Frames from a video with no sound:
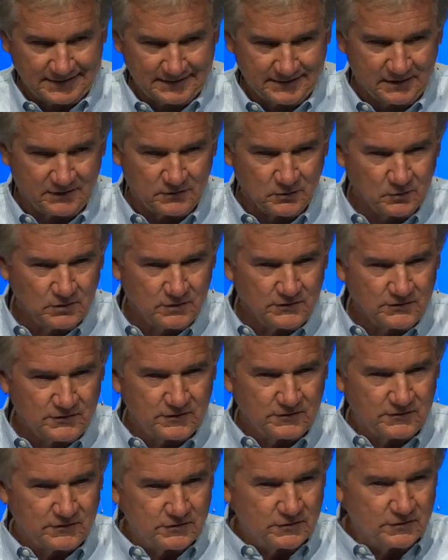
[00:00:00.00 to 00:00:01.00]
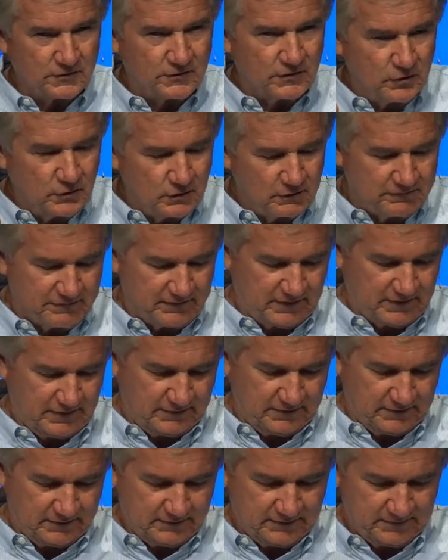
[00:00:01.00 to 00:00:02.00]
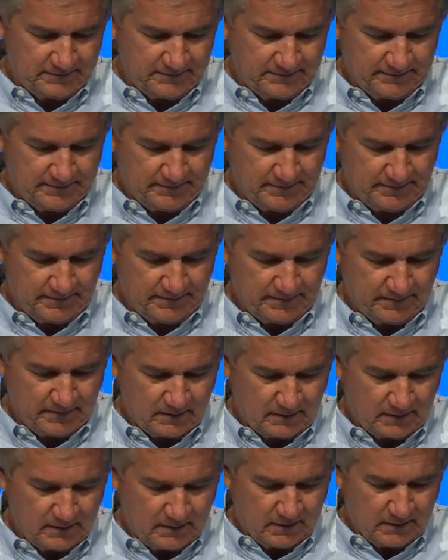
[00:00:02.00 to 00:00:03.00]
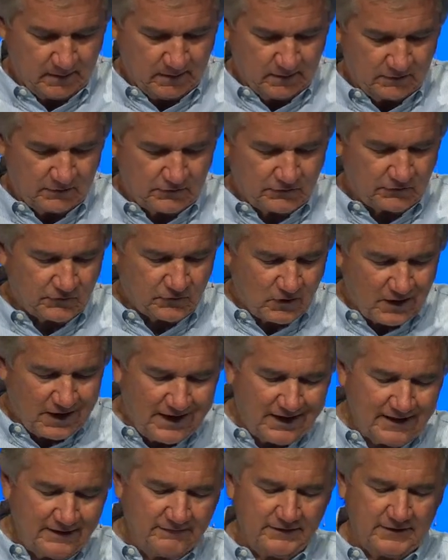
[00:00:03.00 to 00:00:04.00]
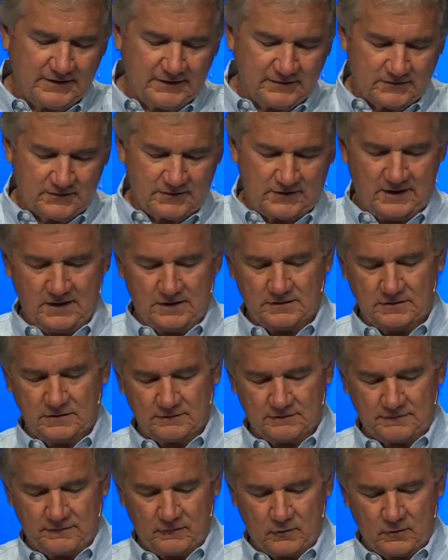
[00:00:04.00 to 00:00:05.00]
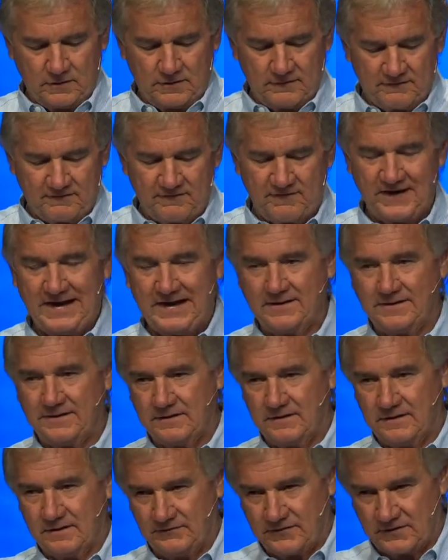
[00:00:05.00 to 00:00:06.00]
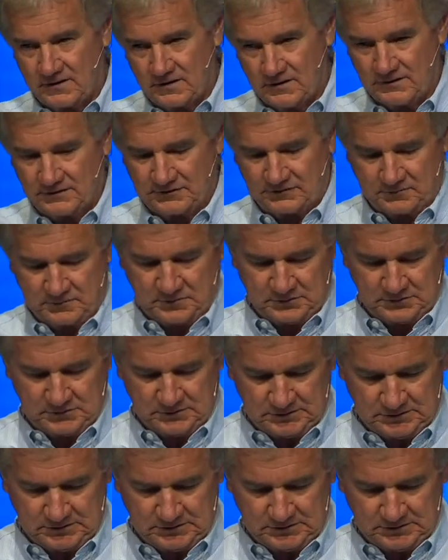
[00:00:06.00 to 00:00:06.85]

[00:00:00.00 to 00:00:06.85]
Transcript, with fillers: In other words, that you're unified, striving together for the faith of the gospel.